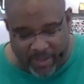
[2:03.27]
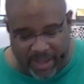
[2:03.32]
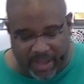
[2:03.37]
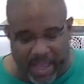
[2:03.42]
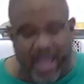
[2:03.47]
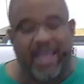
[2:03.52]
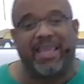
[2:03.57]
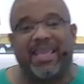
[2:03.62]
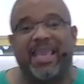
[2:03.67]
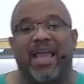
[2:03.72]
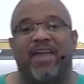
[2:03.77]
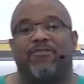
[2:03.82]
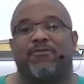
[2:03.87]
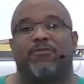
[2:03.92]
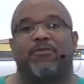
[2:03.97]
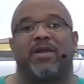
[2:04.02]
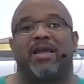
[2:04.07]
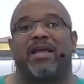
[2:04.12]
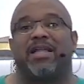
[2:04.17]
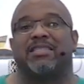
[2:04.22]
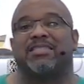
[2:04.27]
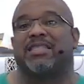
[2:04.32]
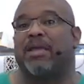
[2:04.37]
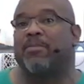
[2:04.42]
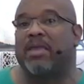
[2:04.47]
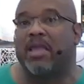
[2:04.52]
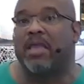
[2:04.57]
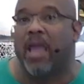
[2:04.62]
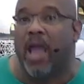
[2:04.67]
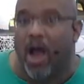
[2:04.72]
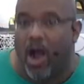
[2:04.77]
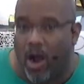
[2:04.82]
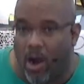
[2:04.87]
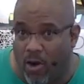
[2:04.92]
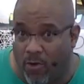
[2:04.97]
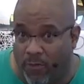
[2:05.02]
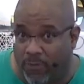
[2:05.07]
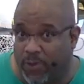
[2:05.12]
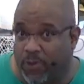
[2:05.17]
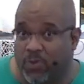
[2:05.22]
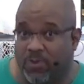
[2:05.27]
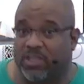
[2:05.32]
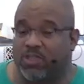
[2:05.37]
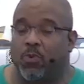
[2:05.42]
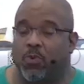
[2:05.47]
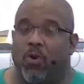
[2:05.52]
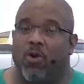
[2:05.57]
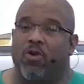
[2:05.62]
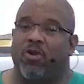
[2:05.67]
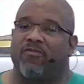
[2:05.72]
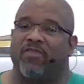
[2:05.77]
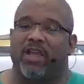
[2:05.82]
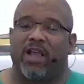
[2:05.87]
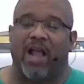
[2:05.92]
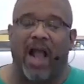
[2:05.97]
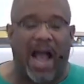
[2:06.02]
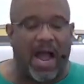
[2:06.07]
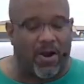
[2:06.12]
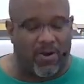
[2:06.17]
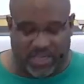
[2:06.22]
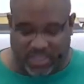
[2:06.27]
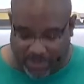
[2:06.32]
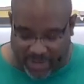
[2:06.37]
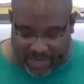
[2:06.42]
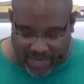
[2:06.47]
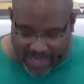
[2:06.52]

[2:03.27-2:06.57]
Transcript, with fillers: Yet, friends, let me offer you this word of encouragement.